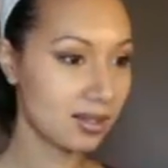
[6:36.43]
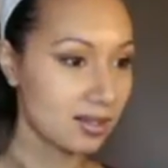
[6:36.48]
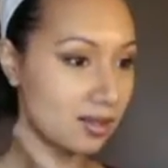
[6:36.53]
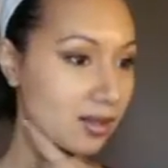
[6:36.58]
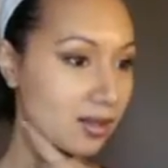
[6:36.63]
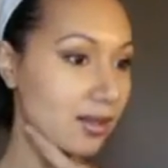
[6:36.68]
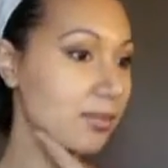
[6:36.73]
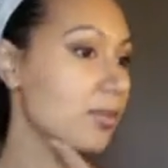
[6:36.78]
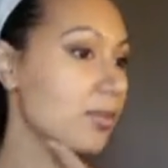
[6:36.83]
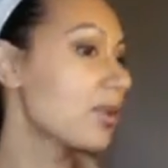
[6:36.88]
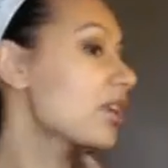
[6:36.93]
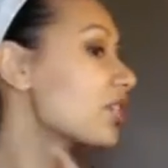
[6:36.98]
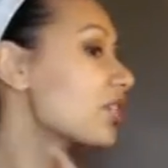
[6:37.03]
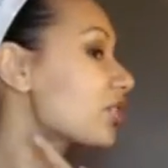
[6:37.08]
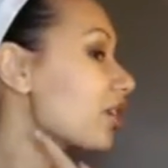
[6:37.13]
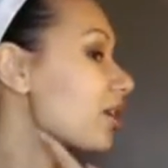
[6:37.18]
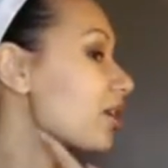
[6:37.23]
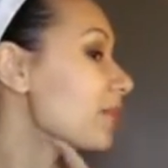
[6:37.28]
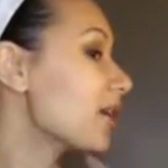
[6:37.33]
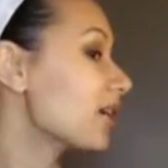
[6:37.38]
So I'm going to
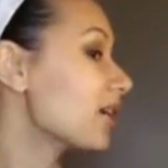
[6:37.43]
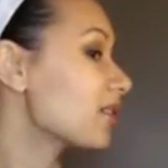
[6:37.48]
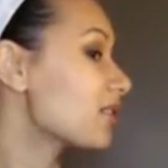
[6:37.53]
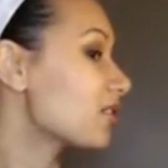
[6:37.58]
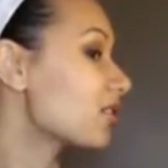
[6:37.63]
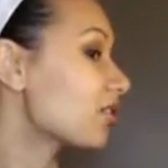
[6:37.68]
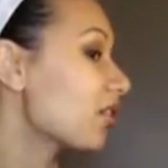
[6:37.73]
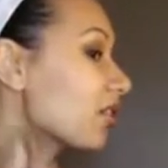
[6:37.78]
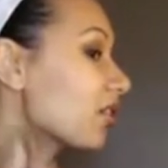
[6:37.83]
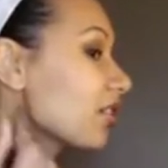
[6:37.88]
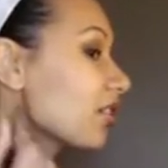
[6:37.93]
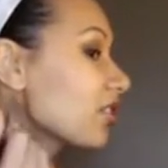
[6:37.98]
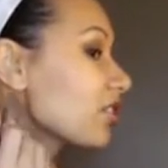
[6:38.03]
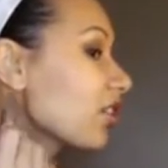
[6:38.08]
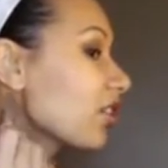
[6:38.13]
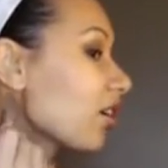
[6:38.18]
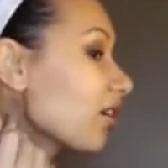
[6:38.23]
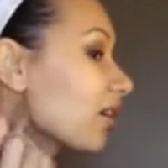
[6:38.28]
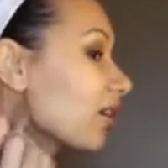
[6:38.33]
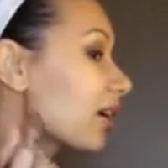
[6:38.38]
try to make a stronger
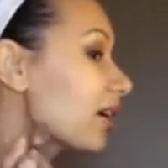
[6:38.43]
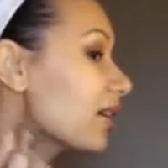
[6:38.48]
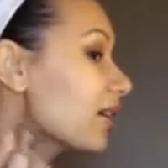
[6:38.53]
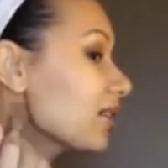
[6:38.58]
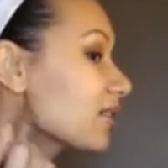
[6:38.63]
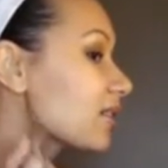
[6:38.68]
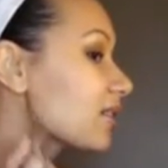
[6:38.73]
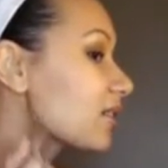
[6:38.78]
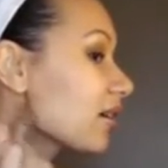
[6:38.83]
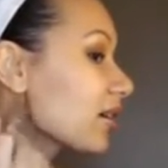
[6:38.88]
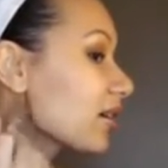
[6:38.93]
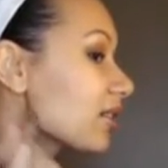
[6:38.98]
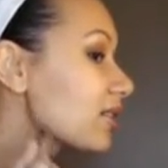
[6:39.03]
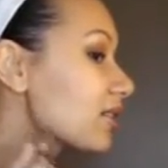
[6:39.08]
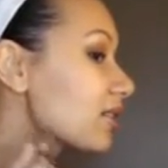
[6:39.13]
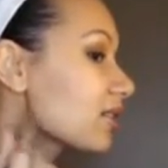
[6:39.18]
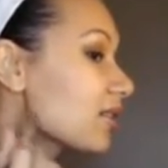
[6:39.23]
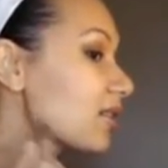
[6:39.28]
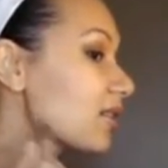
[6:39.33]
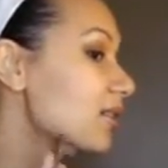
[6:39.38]
jawline. So I
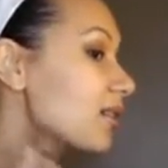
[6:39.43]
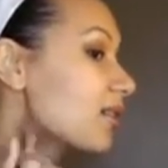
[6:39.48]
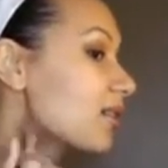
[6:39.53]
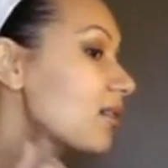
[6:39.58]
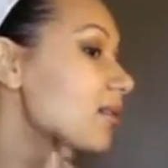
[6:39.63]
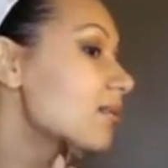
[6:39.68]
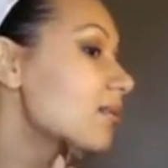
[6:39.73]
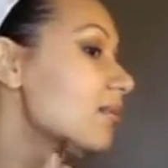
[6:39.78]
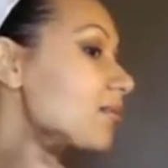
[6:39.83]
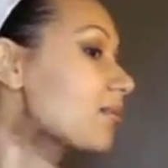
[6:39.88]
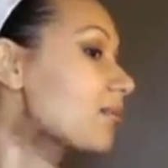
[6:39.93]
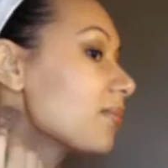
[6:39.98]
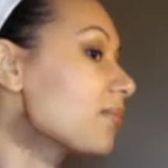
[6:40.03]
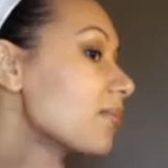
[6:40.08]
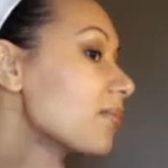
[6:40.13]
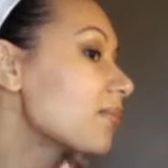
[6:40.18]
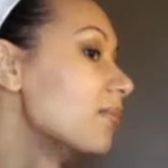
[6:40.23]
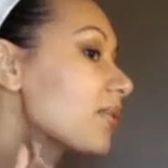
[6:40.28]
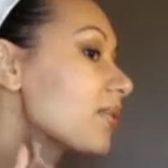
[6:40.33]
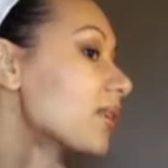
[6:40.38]
just
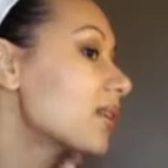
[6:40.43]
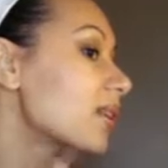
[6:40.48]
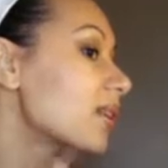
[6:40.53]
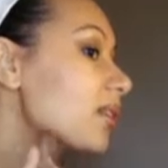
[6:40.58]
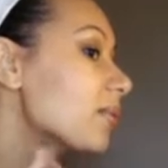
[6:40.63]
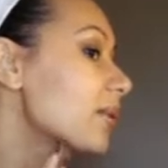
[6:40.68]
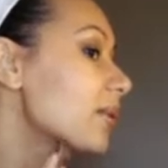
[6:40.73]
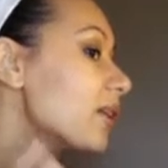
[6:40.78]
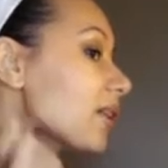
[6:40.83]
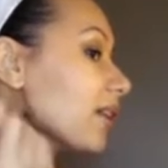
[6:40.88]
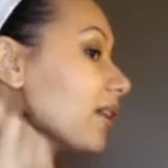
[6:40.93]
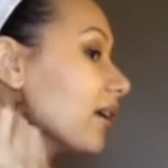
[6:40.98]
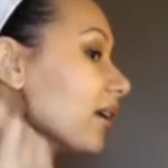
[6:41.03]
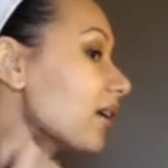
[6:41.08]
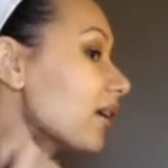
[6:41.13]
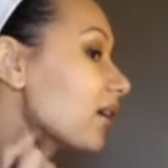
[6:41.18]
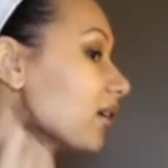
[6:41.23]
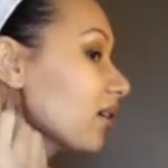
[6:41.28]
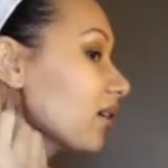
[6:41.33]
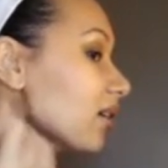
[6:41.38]
put a little bit
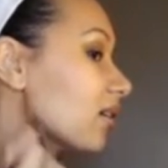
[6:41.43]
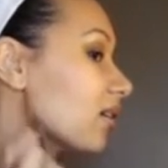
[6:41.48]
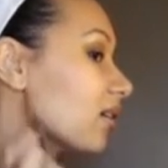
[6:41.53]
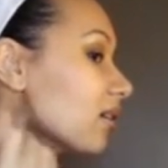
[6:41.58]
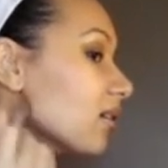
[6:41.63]
there.